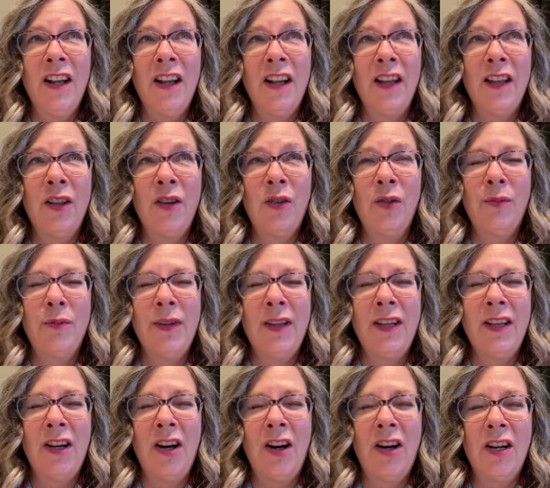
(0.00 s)
It'll
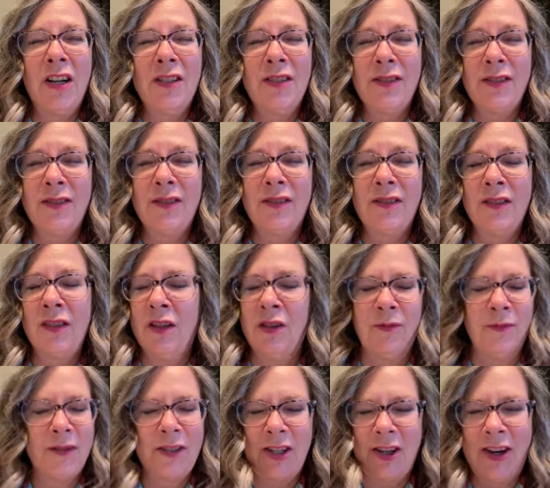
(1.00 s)
be
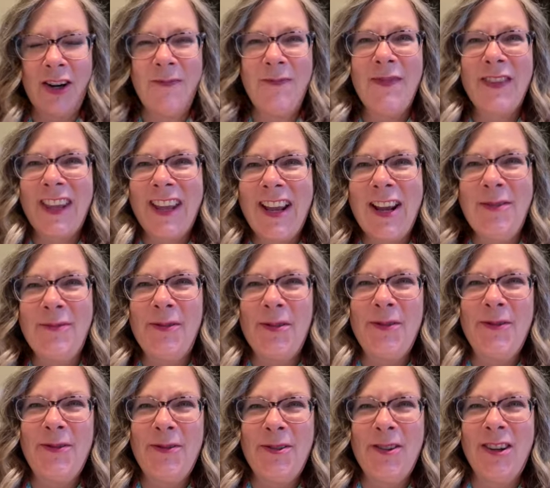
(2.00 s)

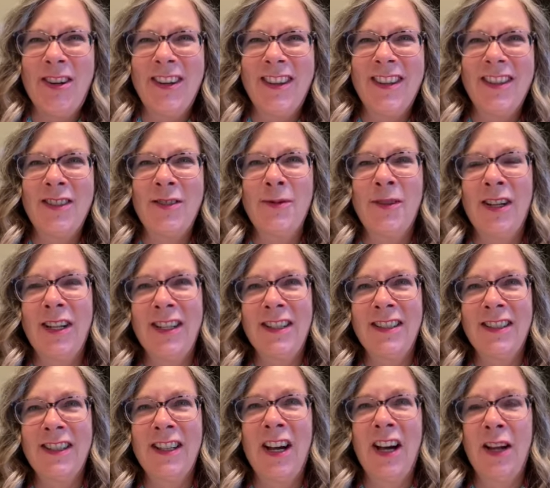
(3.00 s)
April 4th is when I
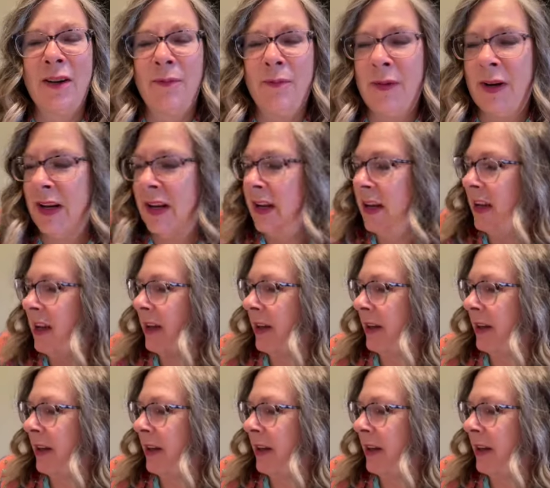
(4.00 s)
got my